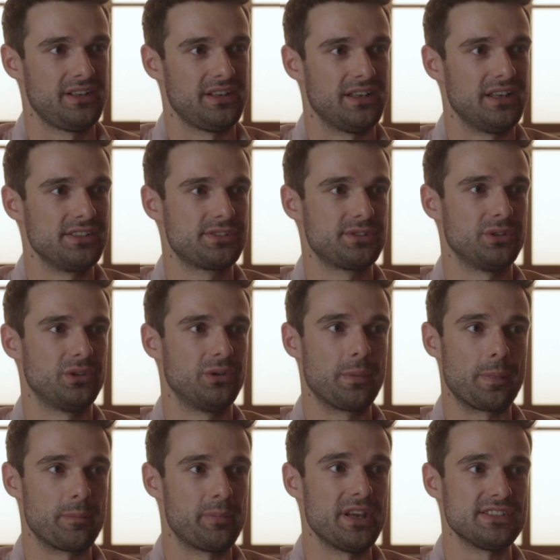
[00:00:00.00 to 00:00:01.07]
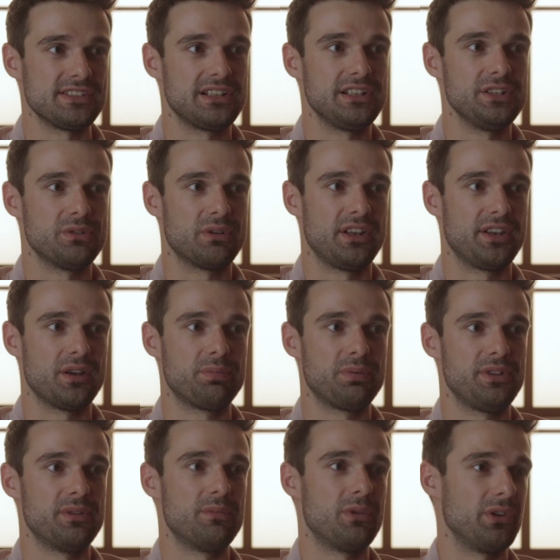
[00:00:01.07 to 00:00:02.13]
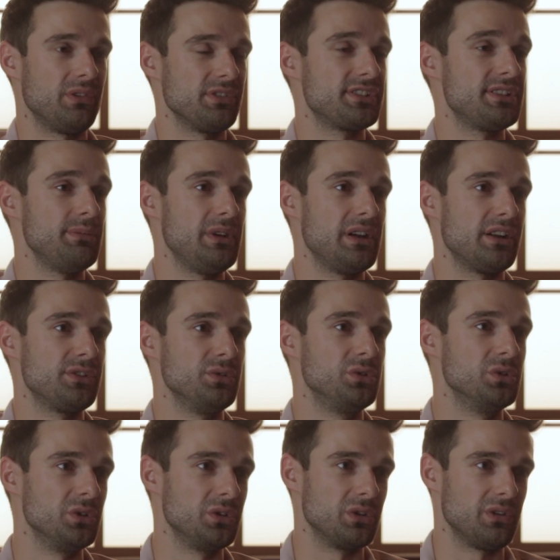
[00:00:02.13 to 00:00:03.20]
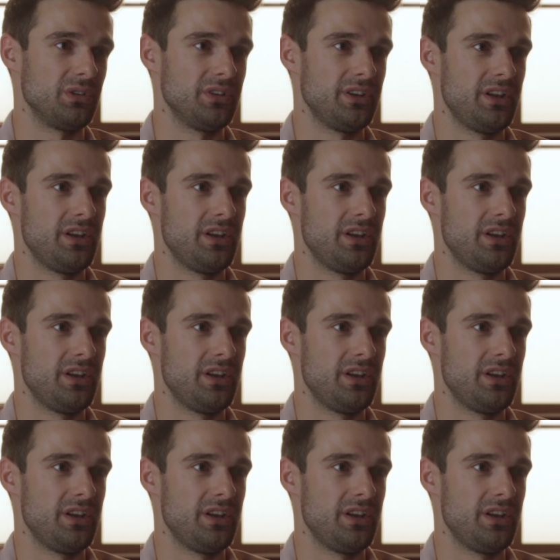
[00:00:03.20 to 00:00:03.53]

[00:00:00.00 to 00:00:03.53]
And so basically you end up with a model similar to Google,